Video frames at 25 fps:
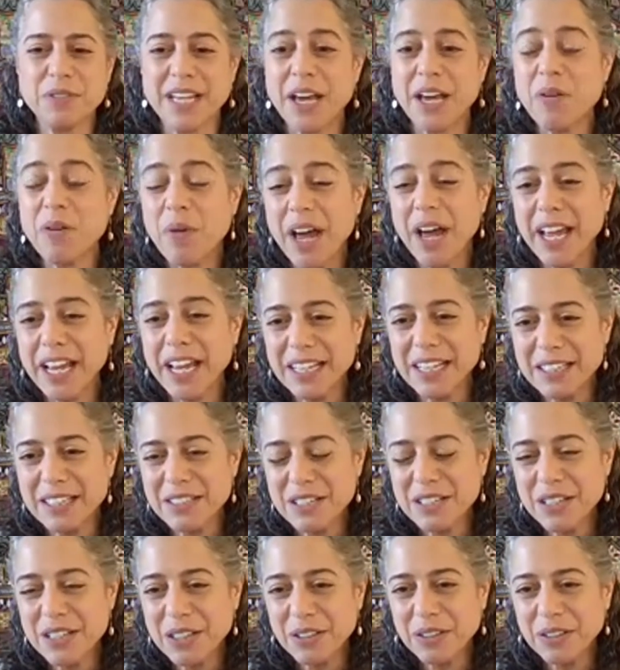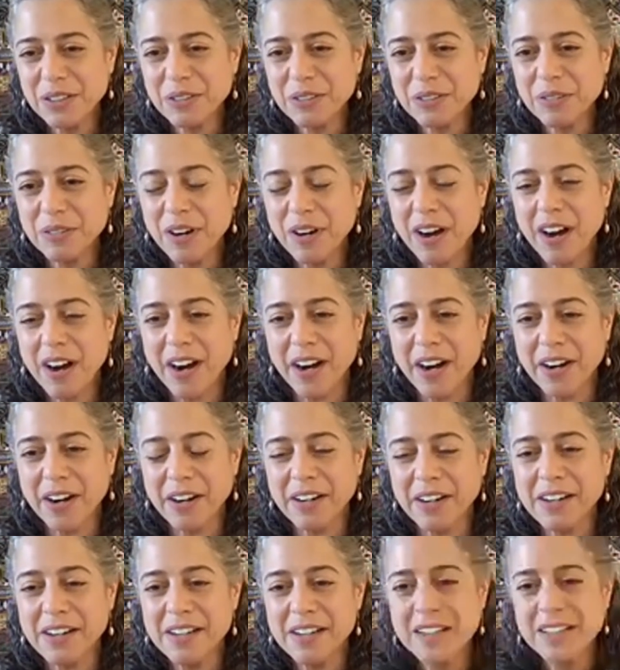segue into
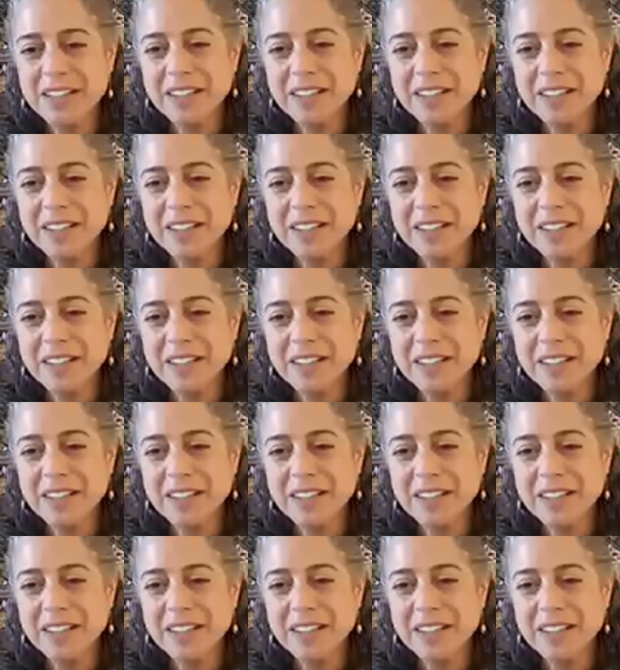our